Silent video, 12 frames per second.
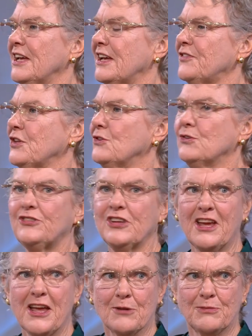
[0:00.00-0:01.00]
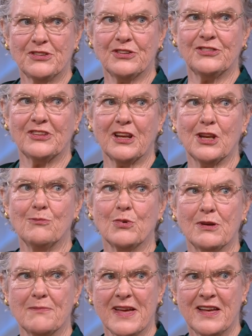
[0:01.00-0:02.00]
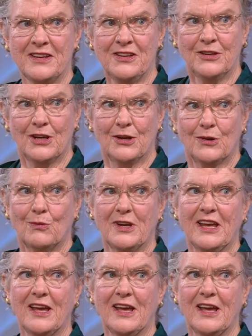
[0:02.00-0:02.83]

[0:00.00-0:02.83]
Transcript: at the UC campuses studying pre-med. We